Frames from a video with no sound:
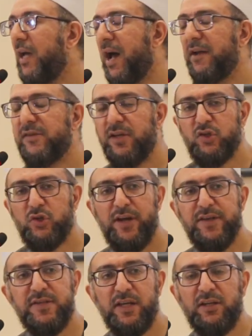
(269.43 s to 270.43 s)
How does that
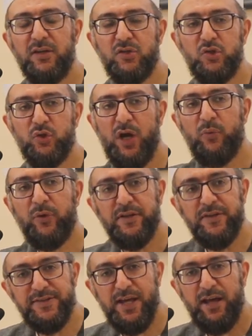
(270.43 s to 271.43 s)
translate into how we
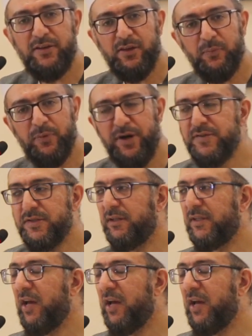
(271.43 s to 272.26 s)
understand the present?